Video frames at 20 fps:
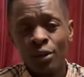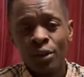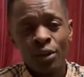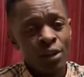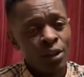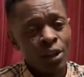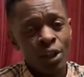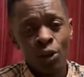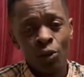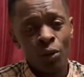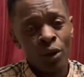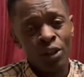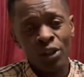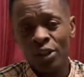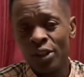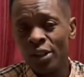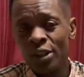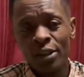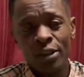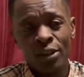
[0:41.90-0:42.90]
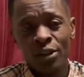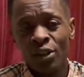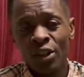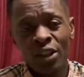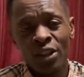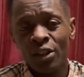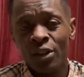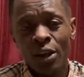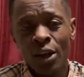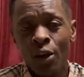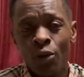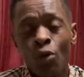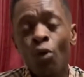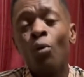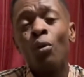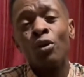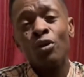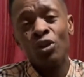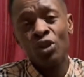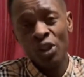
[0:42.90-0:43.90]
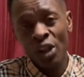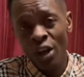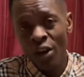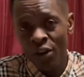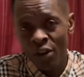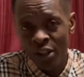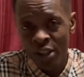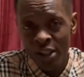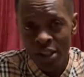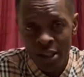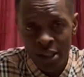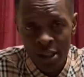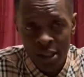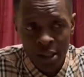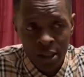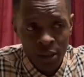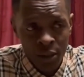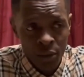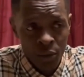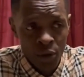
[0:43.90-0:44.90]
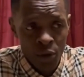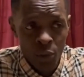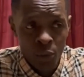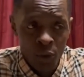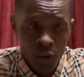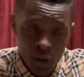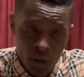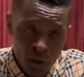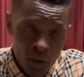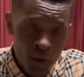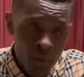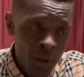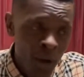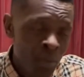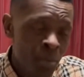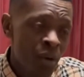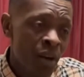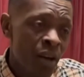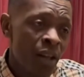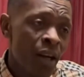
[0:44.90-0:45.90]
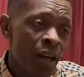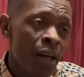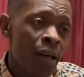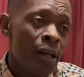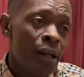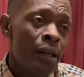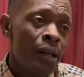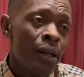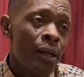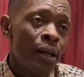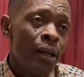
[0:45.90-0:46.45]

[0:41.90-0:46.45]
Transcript: it was just a wrong way to share it with Wizo, my brother,